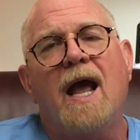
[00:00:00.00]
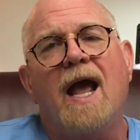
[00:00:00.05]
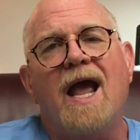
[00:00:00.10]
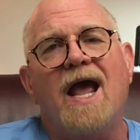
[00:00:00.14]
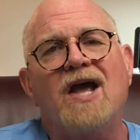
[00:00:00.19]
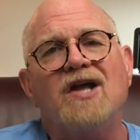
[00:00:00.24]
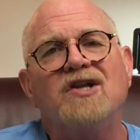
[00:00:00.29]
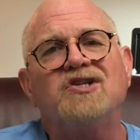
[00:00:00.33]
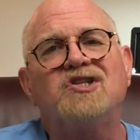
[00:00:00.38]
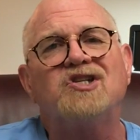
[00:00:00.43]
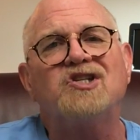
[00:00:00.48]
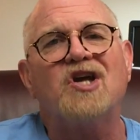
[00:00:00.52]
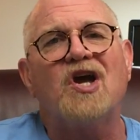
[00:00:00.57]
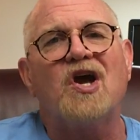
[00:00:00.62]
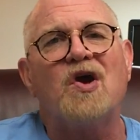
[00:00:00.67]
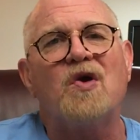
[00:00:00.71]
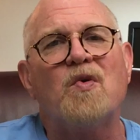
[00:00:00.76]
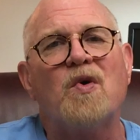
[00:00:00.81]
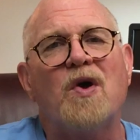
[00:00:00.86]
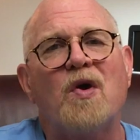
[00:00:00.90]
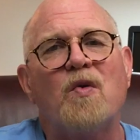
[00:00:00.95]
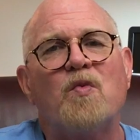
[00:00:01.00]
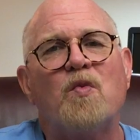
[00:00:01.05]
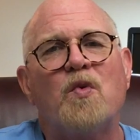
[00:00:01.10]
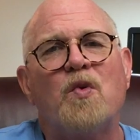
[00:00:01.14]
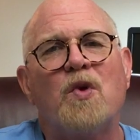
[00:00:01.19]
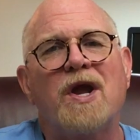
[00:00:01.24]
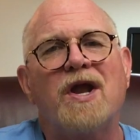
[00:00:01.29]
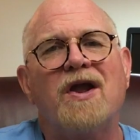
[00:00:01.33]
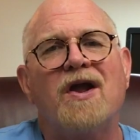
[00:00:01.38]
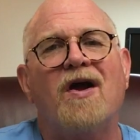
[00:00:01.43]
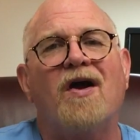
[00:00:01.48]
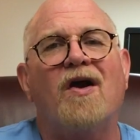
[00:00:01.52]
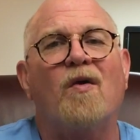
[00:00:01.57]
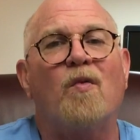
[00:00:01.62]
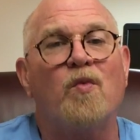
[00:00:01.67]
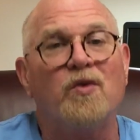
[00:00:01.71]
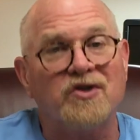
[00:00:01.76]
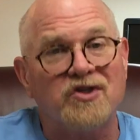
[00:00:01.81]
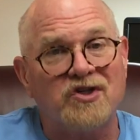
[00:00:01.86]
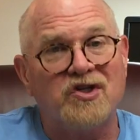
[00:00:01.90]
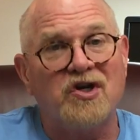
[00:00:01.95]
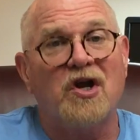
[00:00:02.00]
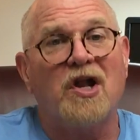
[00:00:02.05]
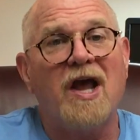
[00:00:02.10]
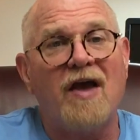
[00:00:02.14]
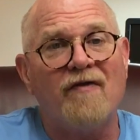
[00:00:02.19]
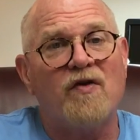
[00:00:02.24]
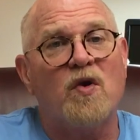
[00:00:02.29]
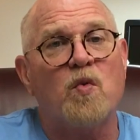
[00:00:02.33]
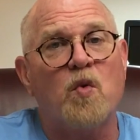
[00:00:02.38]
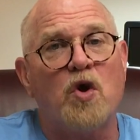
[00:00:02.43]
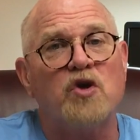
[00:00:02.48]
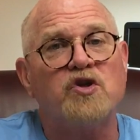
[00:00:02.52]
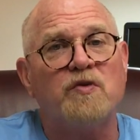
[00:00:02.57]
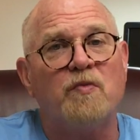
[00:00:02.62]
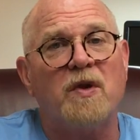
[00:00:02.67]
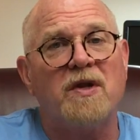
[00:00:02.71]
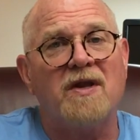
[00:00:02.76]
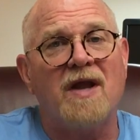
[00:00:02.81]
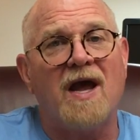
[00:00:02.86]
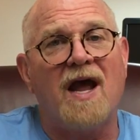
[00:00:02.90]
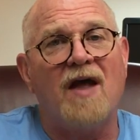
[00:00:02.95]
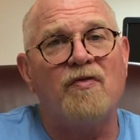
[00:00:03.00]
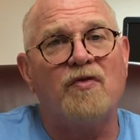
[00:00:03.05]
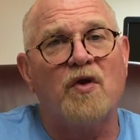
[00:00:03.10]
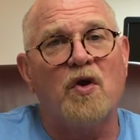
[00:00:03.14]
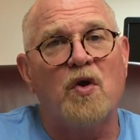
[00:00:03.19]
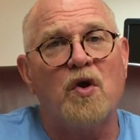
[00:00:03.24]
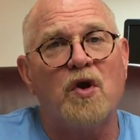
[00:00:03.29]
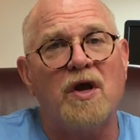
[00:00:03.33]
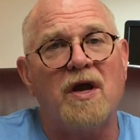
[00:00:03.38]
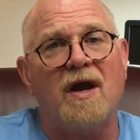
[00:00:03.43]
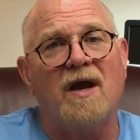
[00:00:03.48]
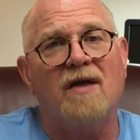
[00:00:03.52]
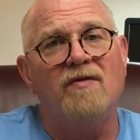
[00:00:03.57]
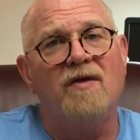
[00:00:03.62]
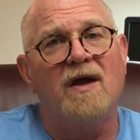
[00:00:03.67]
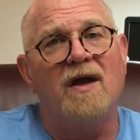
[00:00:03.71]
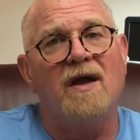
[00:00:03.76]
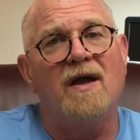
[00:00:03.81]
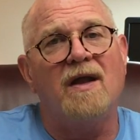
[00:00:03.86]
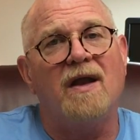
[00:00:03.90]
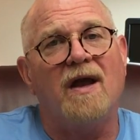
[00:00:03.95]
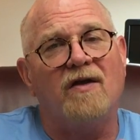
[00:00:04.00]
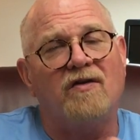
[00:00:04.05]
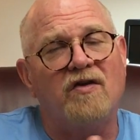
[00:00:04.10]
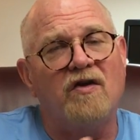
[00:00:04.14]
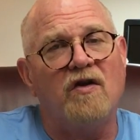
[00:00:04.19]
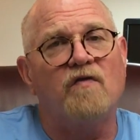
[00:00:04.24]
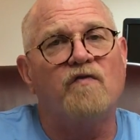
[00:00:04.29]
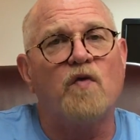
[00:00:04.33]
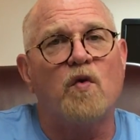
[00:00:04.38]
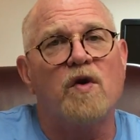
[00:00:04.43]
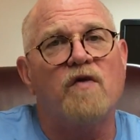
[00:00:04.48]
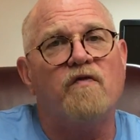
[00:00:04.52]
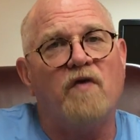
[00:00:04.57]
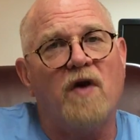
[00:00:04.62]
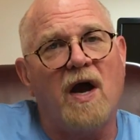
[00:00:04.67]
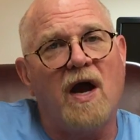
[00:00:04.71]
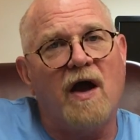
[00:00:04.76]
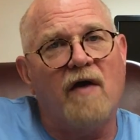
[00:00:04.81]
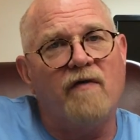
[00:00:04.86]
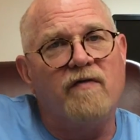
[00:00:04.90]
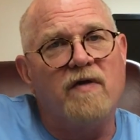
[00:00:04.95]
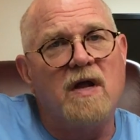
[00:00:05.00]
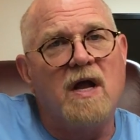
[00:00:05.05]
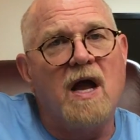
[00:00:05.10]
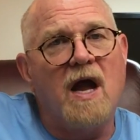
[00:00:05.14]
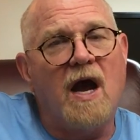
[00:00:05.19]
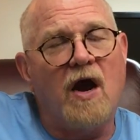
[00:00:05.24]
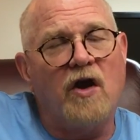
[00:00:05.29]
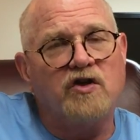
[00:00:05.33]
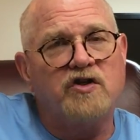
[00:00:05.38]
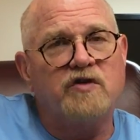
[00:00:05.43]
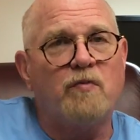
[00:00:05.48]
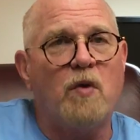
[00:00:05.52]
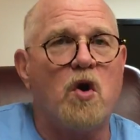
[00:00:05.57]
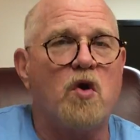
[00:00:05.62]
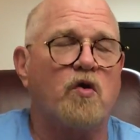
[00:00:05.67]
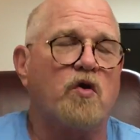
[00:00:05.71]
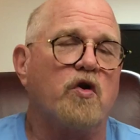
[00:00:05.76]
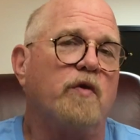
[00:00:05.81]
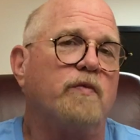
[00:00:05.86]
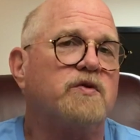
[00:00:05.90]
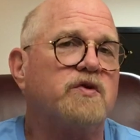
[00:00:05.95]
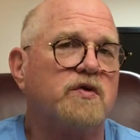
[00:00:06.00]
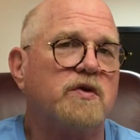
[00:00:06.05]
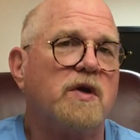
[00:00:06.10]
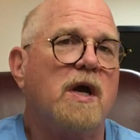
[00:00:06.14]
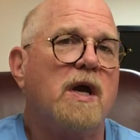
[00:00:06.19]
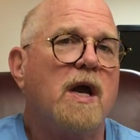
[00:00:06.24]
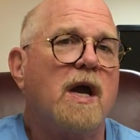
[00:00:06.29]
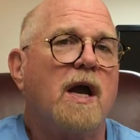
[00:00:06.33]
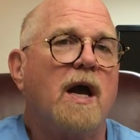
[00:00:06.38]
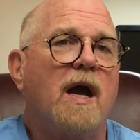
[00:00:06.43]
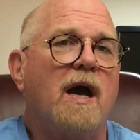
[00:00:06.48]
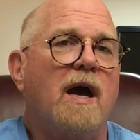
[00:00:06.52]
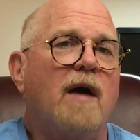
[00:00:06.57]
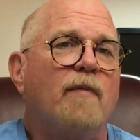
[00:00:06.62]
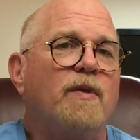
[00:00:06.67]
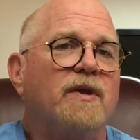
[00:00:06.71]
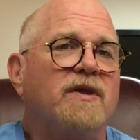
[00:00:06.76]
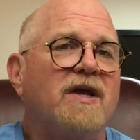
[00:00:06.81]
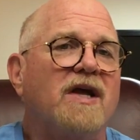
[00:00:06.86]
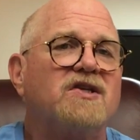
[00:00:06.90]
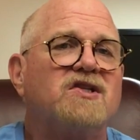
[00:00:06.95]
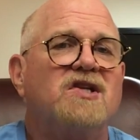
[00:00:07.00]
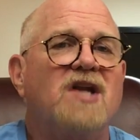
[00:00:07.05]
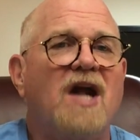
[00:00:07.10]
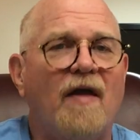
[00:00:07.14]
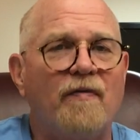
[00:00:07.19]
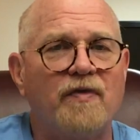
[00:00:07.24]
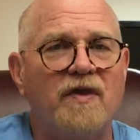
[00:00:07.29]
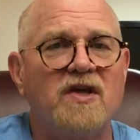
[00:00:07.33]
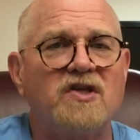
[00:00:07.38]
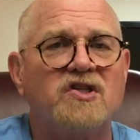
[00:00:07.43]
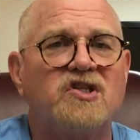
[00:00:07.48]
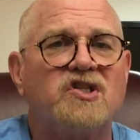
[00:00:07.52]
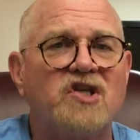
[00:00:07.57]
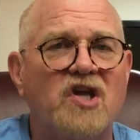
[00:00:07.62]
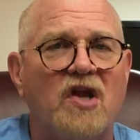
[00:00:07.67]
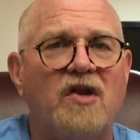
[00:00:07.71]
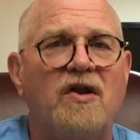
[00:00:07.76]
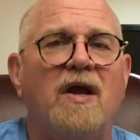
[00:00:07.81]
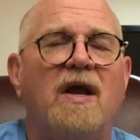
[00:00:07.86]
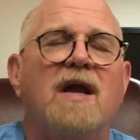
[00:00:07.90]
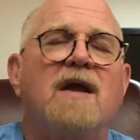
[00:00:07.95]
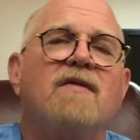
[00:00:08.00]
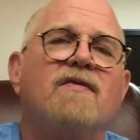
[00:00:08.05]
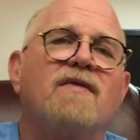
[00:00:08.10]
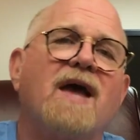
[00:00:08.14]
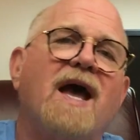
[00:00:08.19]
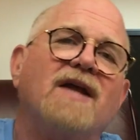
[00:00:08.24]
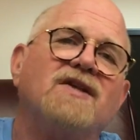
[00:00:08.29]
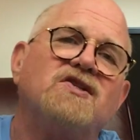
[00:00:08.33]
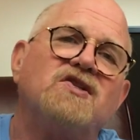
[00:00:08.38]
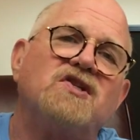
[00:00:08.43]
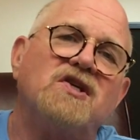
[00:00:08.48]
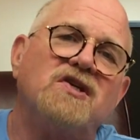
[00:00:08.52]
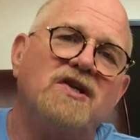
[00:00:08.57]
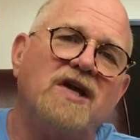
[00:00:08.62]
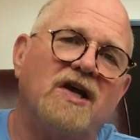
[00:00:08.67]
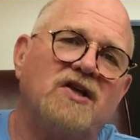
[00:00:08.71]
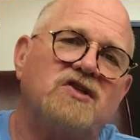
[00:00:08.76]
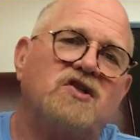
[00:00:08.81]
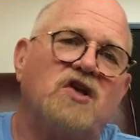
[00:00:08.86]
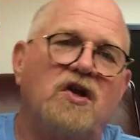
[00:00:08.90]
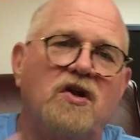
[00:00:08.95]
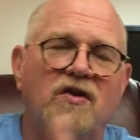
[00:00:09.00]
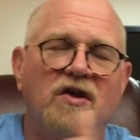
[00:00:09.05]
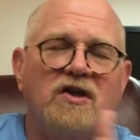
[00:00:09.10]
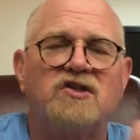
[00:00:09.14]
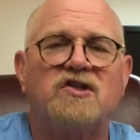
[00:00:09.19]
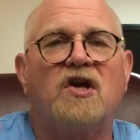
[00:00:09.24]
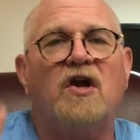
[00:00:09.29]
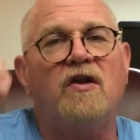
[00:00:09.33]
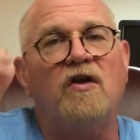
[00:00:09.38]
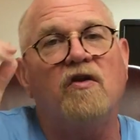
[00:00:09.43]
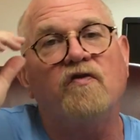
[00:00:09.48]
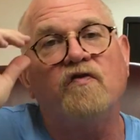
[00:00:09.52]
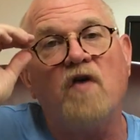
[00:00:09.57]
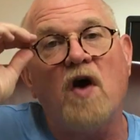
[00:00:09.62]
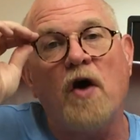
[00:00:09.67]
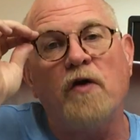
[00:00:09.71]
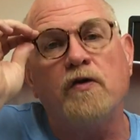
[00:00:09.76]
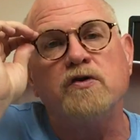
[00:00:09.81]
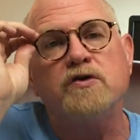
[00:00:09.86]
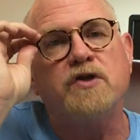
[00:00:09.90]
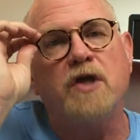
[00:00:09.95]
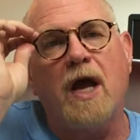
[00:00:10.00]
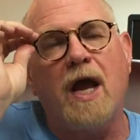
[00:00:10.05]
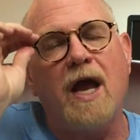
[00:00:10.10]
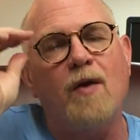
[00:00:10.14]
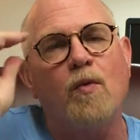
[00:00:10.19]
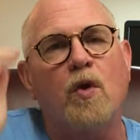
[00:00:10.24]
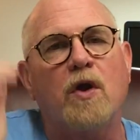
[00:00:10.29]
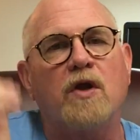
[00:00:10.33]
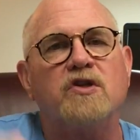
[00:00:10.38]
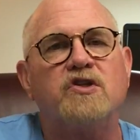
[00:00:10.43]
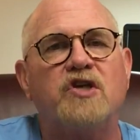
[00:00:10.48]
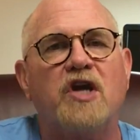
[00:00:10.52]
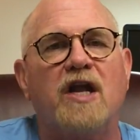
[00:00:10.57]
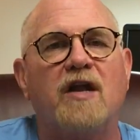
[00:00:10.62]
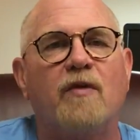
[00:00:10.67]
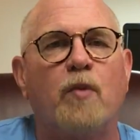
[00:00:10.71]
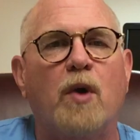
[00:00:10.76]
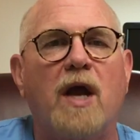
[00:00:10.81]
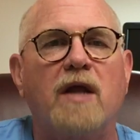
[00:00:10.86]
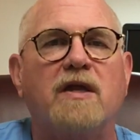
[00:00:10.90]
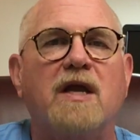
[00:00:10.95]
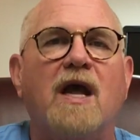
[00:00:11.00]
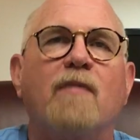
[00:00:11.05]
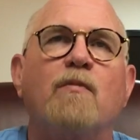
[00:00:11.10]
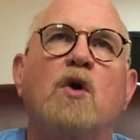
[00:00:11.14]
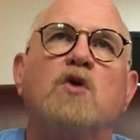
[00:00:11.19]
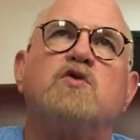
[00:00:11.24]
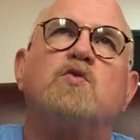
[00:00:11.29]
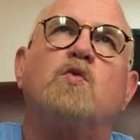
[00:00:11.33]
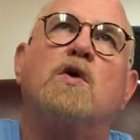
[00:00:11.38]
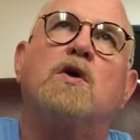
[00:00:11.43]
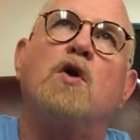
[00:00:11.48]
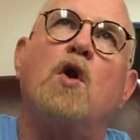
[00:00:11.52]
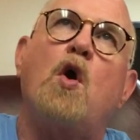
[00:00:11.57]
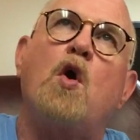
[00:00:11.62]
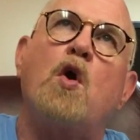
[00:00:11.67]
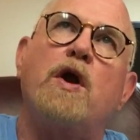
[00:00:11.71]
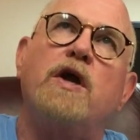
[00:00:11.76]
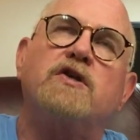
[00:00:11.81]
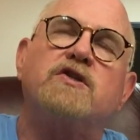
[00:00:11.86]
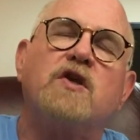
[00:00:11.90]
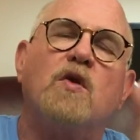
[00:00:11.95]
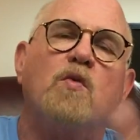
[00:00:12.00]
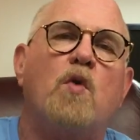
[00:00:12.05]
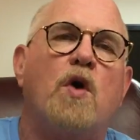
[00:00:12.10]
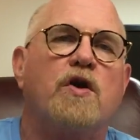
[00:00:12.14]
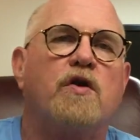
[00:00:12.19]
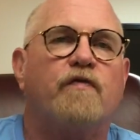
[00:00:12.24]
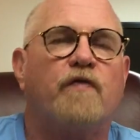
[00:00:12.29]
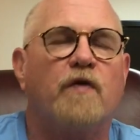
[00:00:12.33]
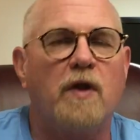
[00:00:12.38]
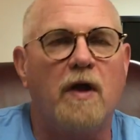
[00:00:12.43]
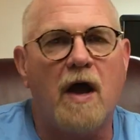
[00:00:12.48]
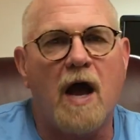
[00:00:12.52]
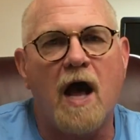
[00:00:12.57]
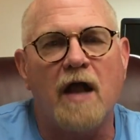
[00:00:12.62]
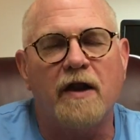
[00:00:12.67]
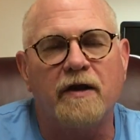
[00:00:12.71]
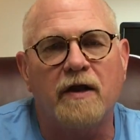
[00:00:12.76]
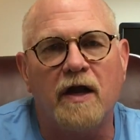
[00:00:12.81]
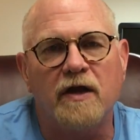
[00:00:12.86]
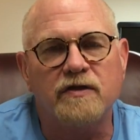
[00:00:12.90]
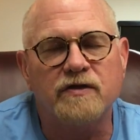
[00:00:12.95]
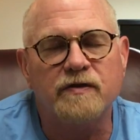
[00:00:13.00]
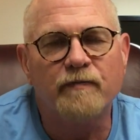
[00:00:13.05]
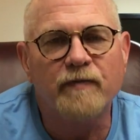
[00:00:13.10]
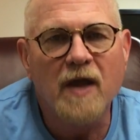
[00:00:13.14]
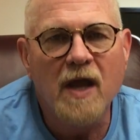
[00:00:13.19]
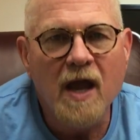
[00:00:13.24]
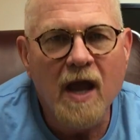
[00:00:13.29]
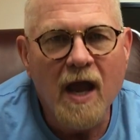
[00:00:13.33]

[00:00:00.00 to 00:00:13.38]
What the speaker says: And so we'll still have our worship at 9:30, and then at 10:45, our small groups. But that's not this Sunday, that's next Sunday. This Sunday's Father's Day. We're going to celebrate that most glorious and wonderful of holidays.